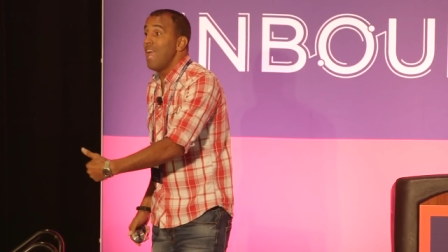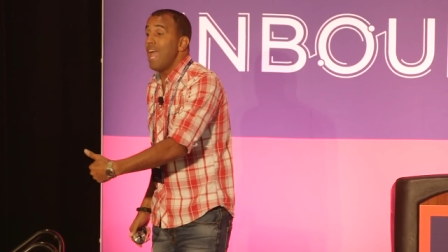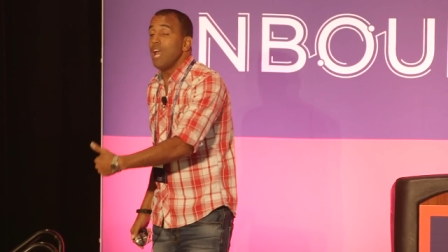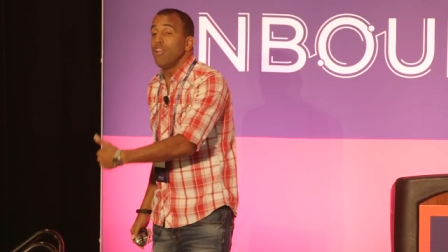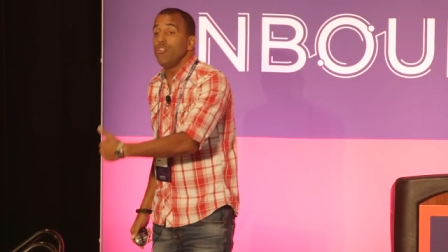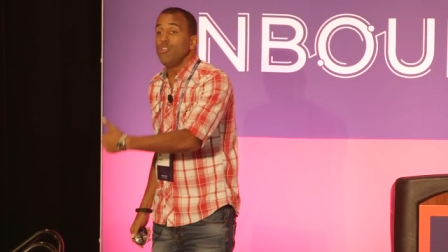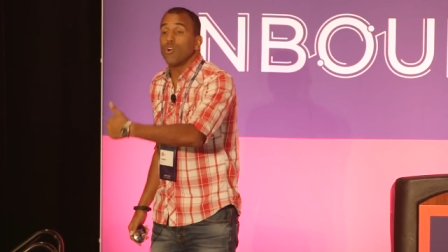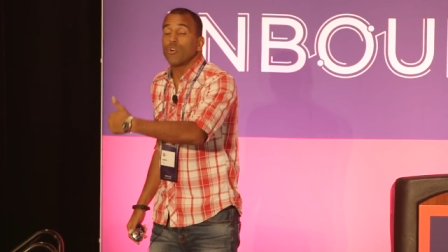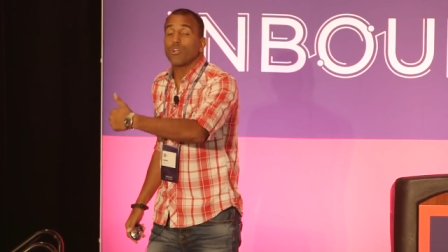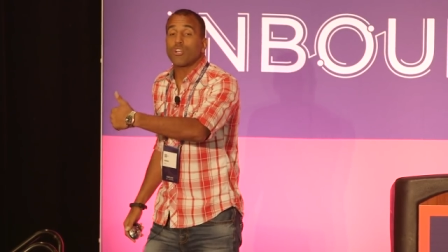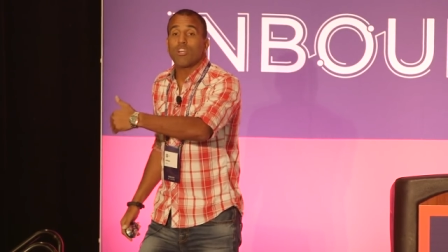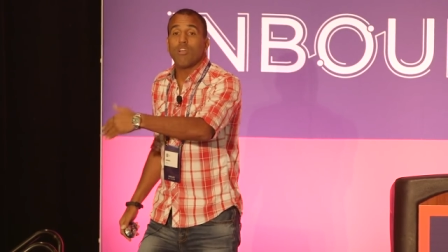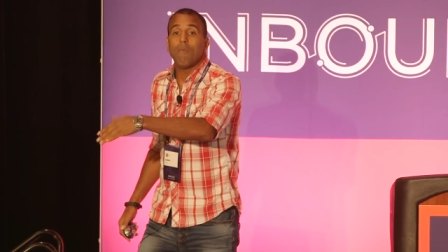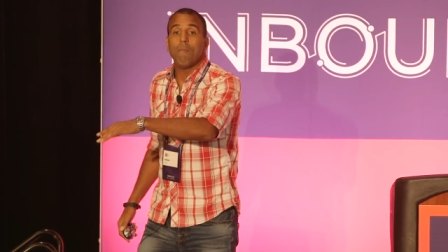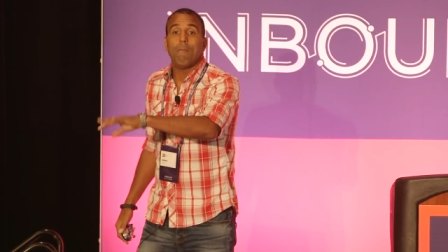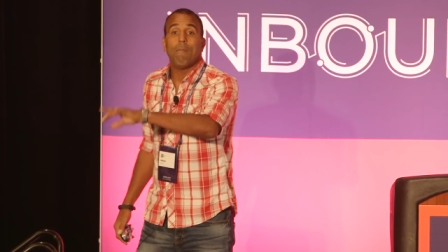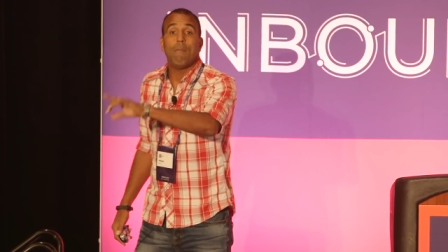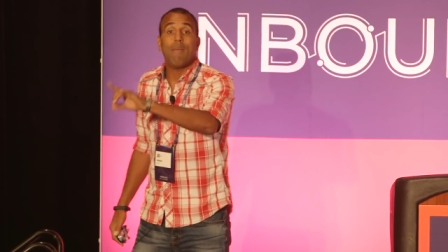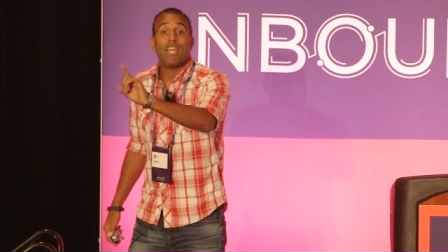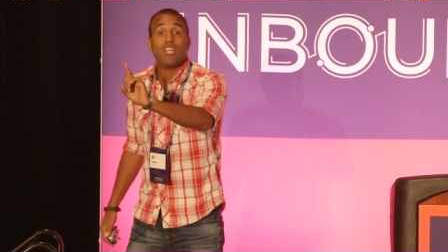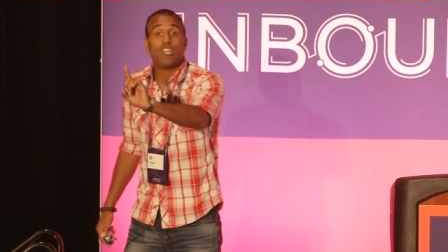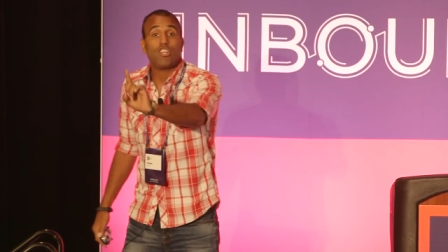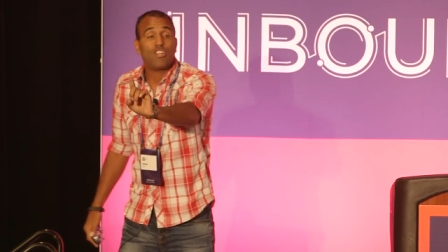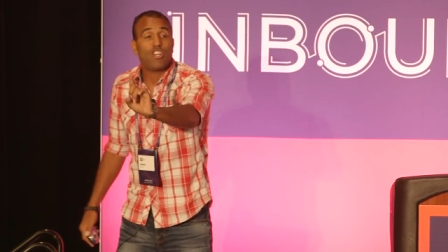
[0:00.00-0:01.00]
and your
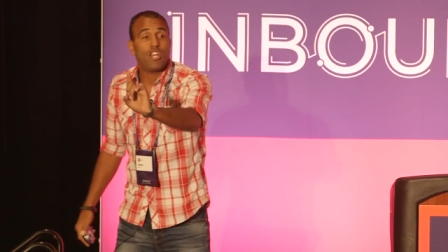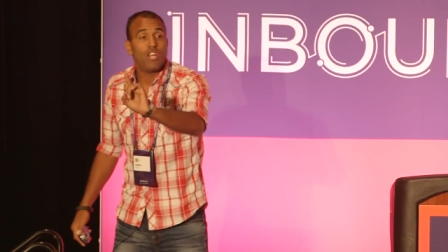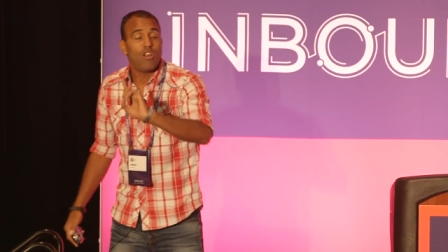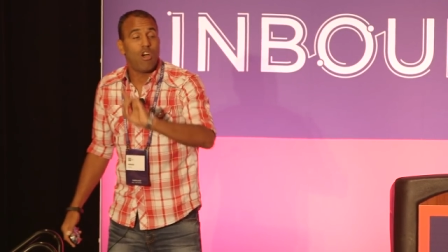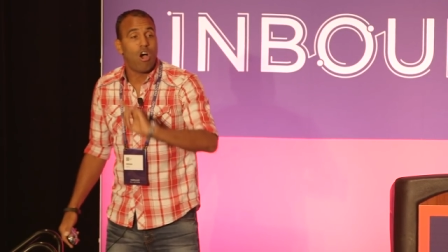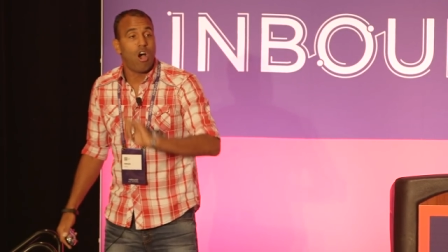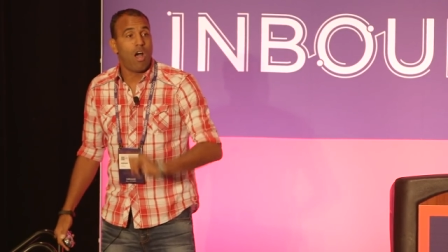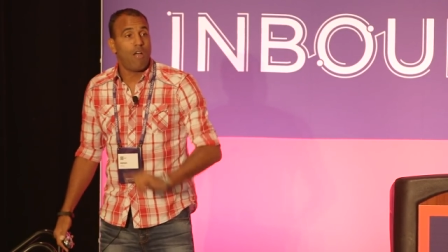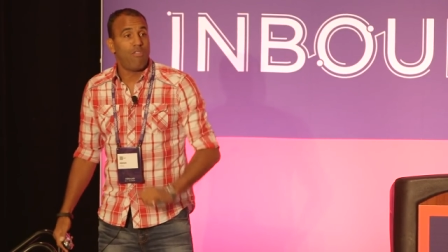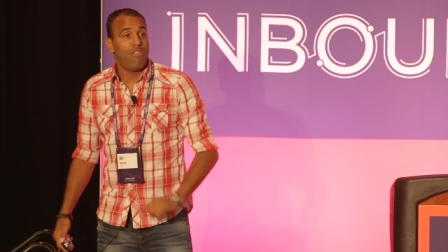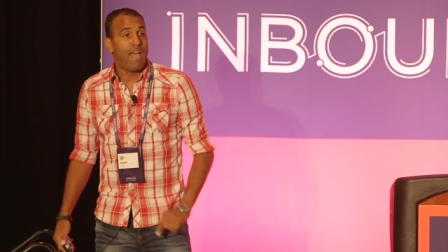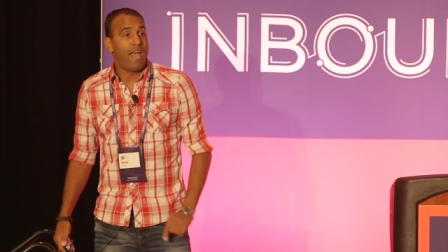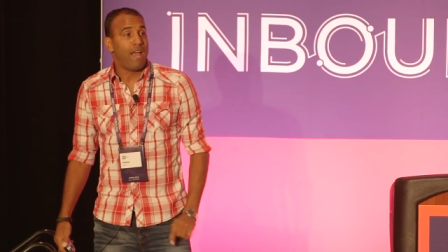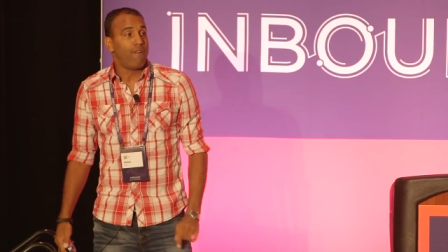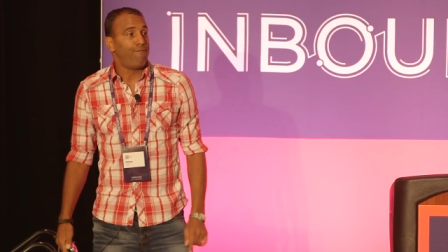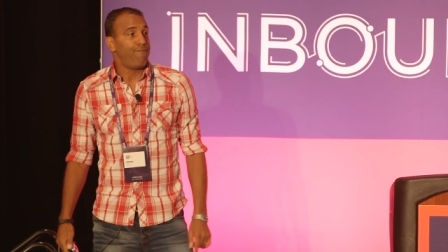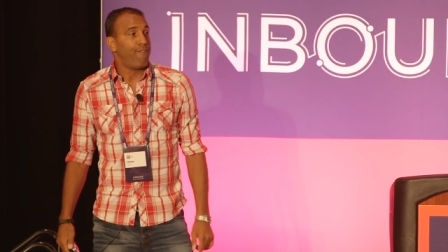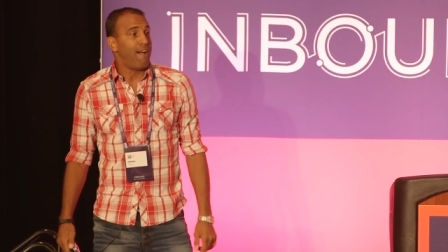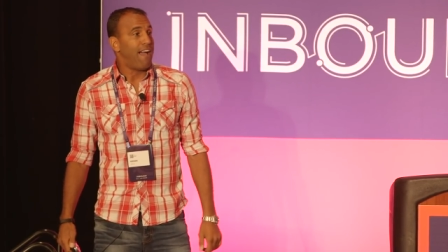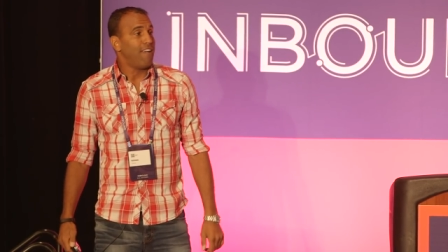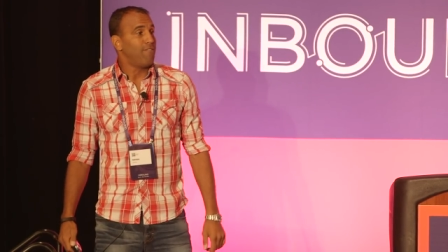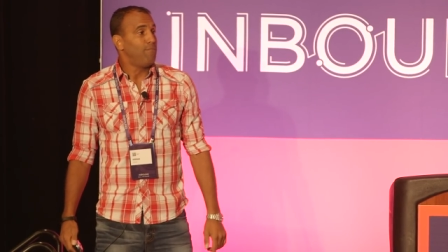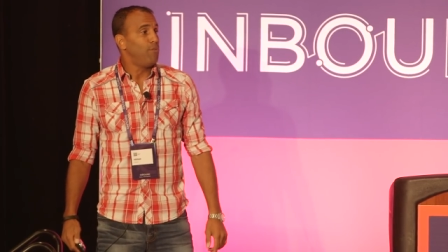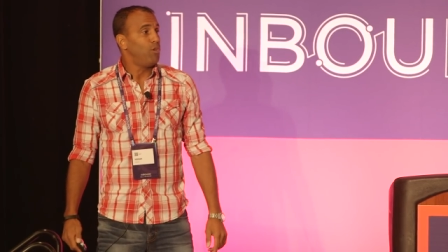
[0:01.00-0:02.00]
commission on that
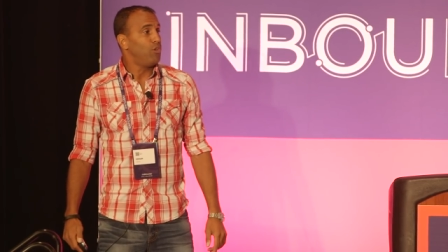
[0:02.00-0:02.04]
five